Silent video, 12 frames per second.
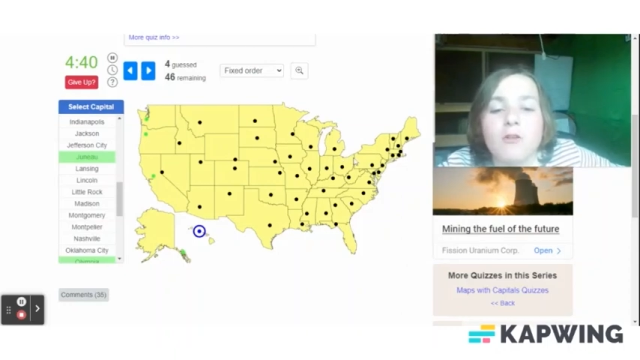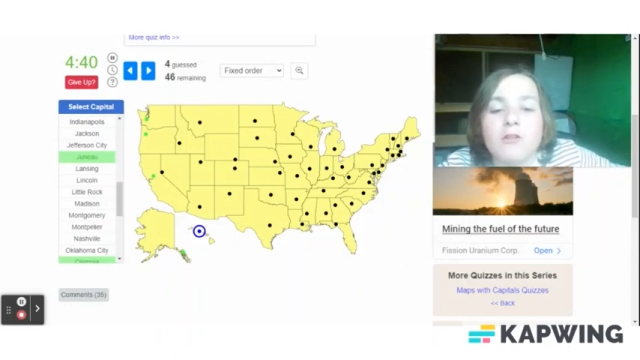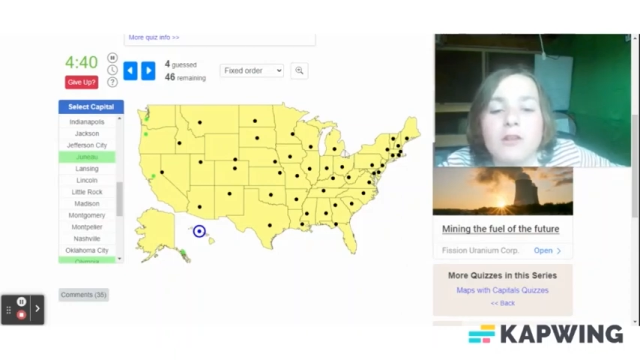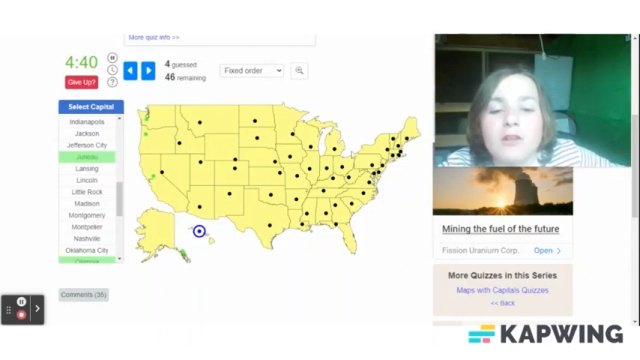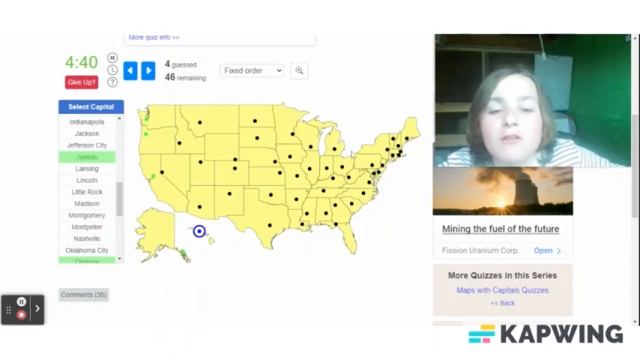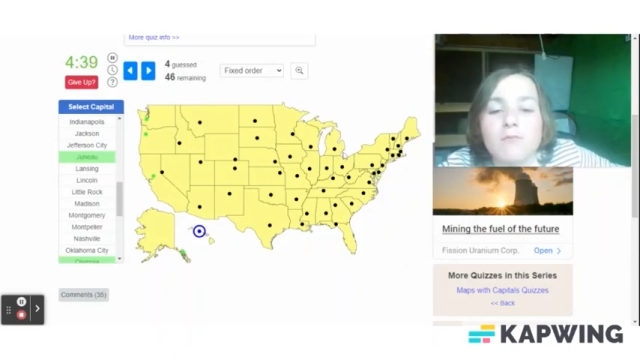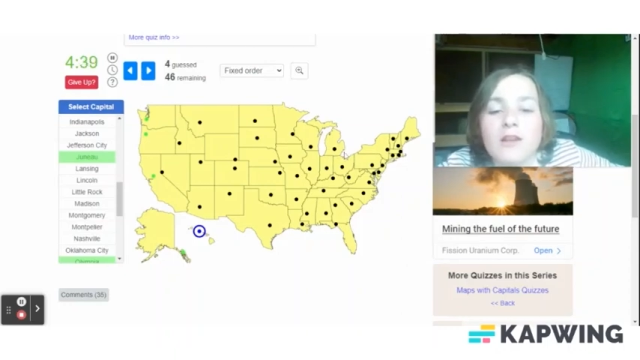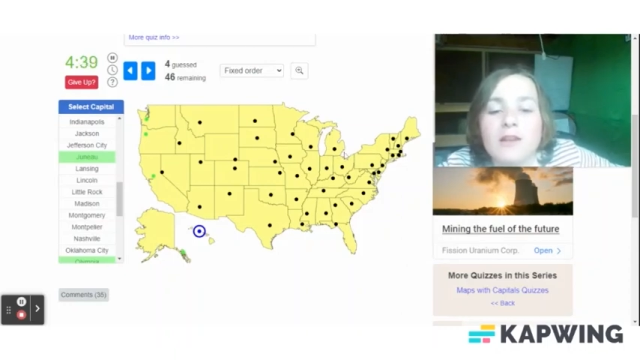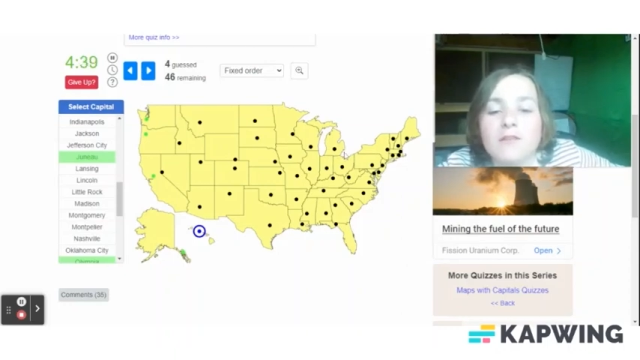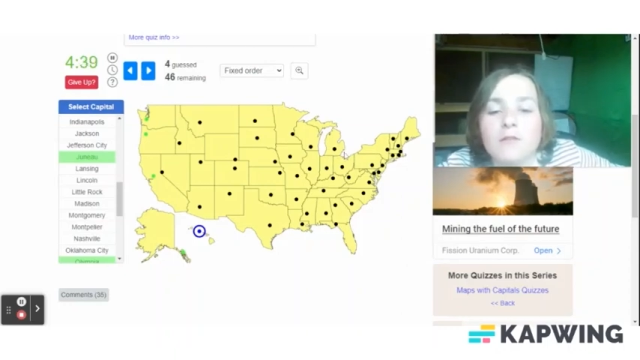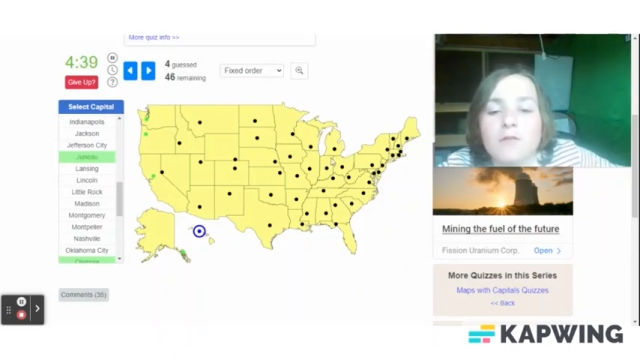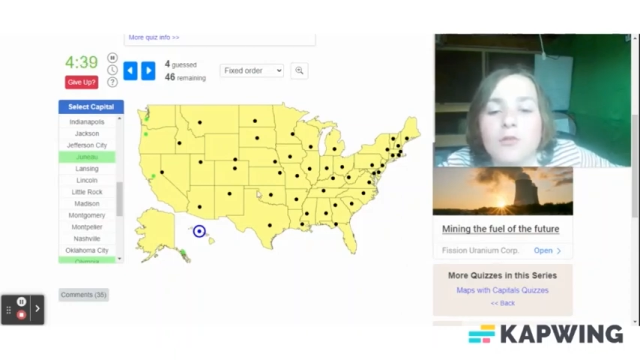couldn't they just make
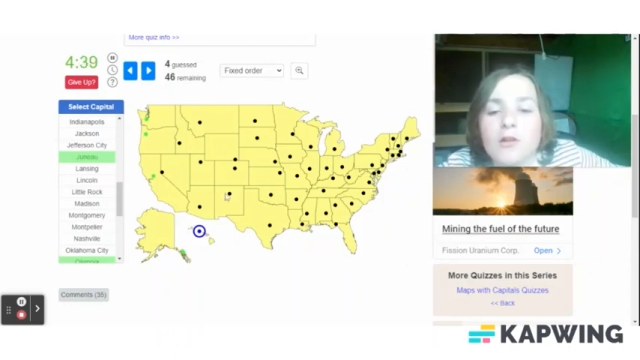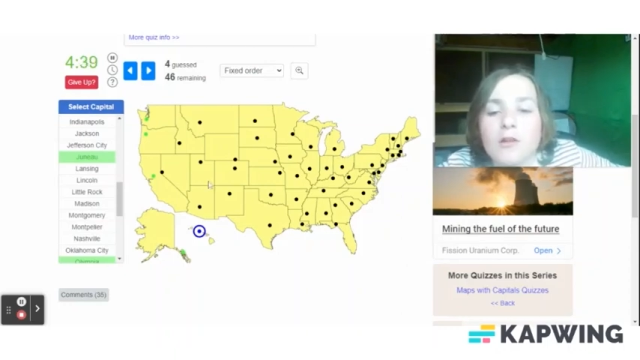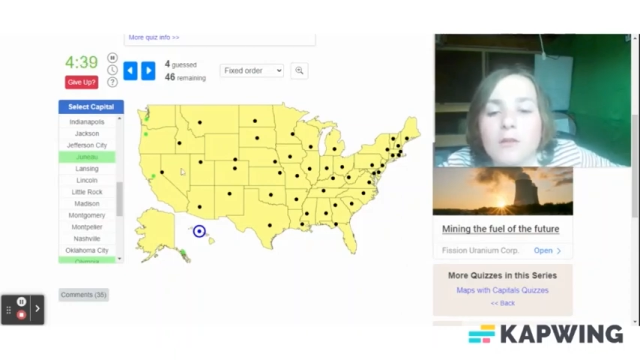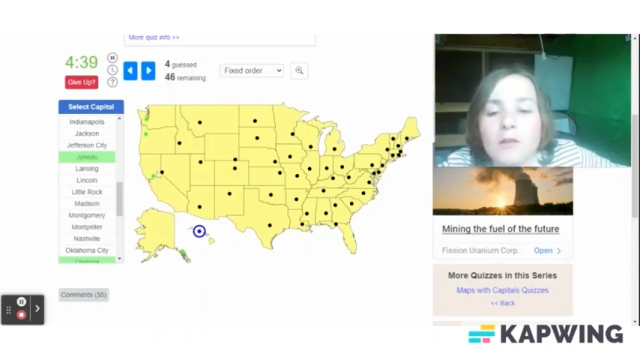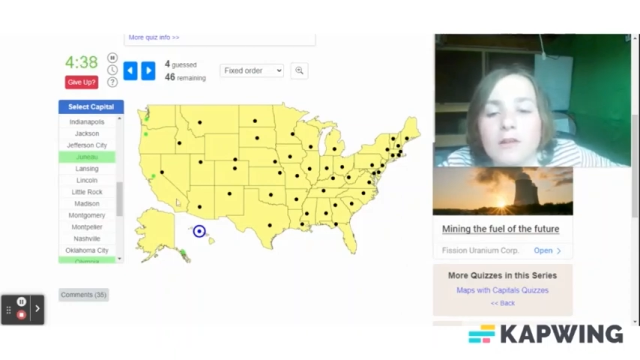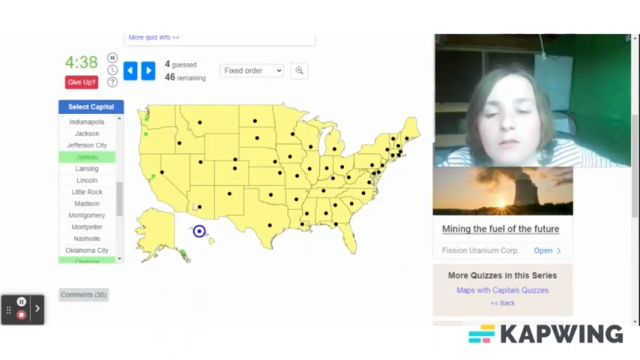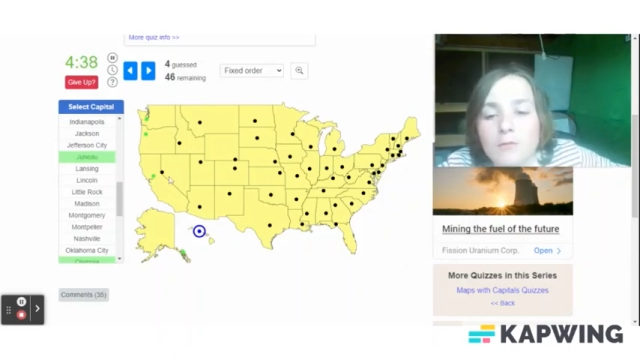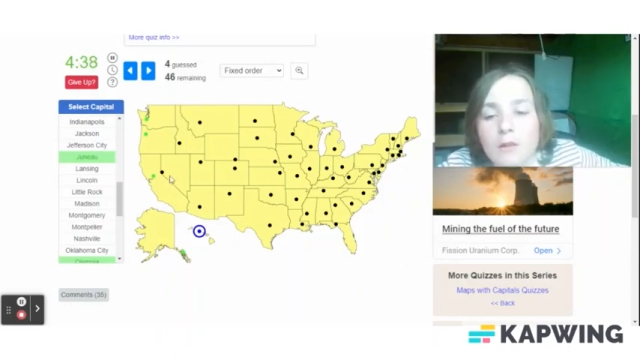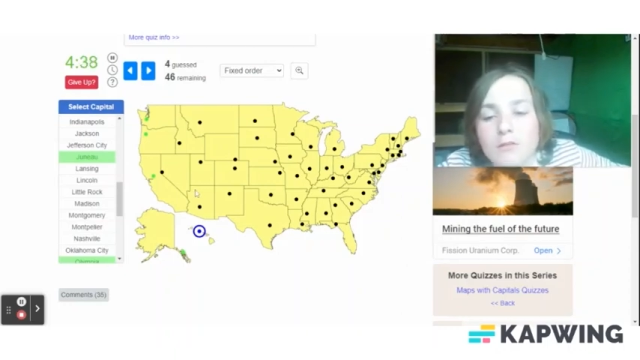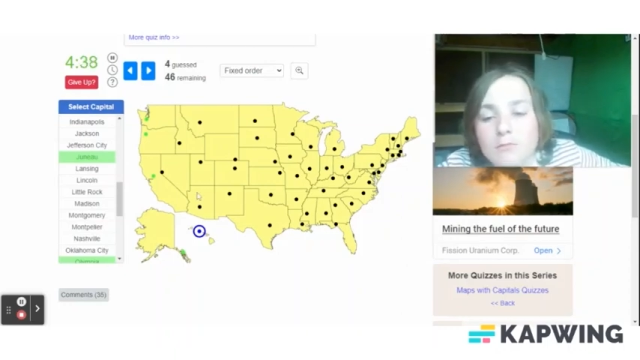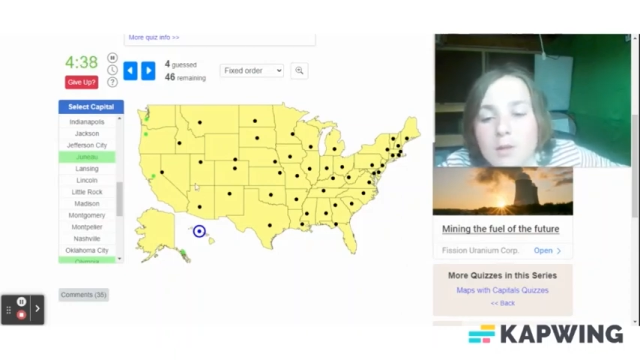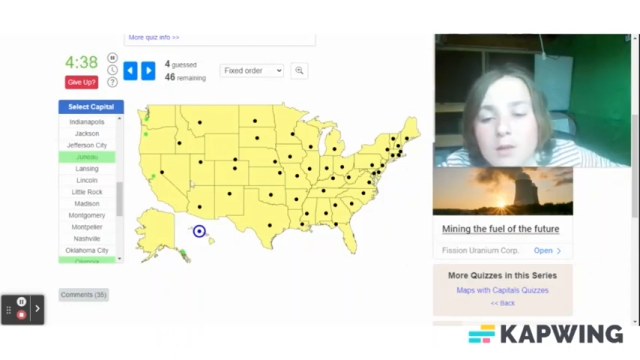it Detroit or, like,
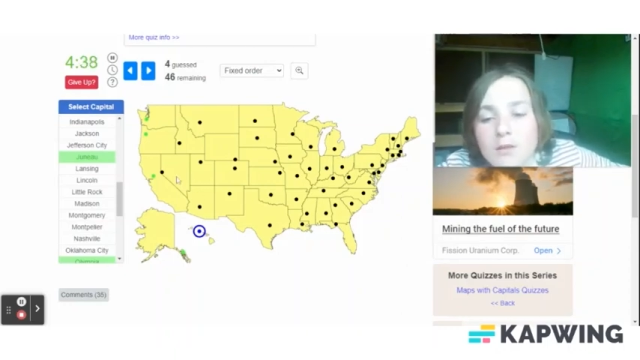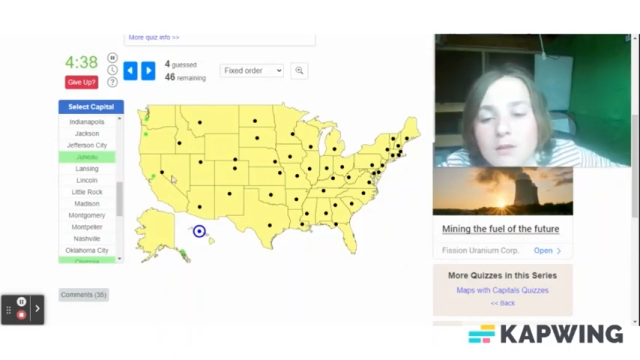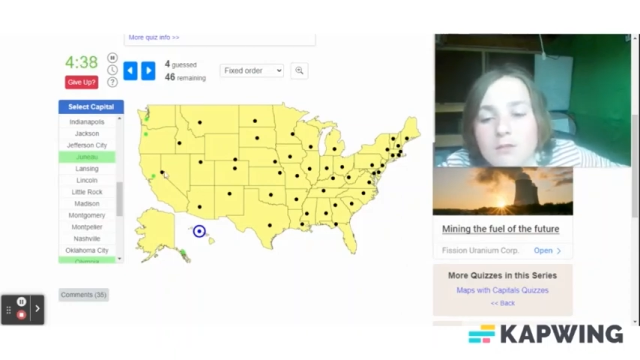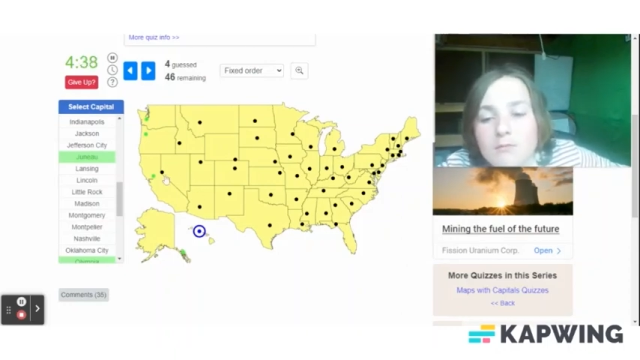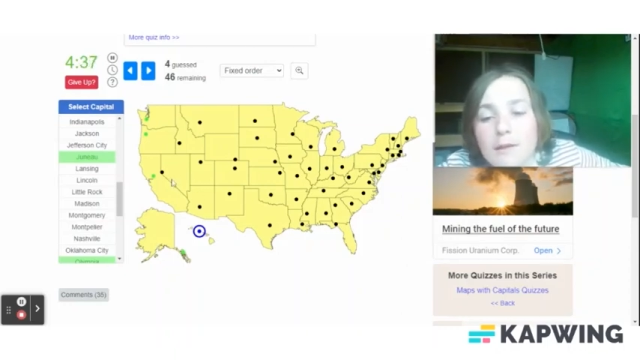Las Vegas?